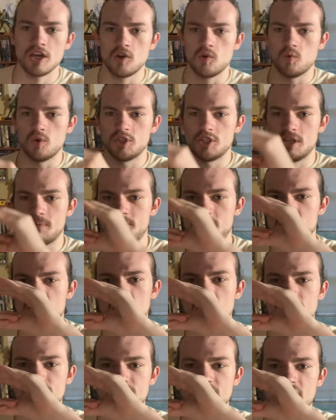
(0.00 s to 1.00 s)
What is up,
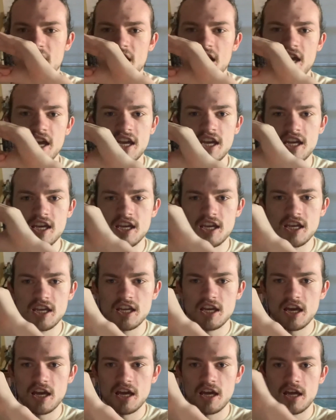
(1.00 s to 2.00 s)
Snarf
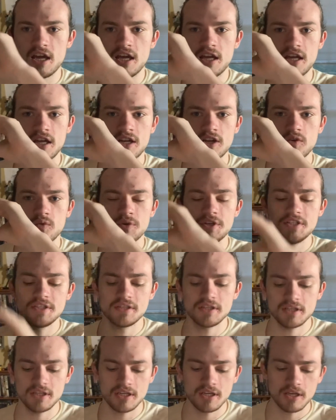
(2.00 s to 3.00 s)
Gang?
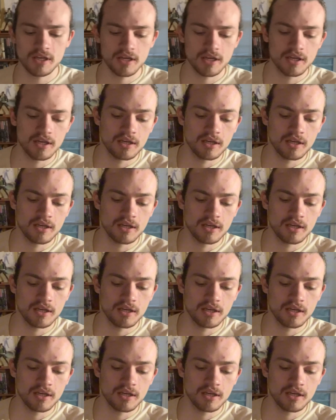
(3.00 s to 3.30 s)
Recently,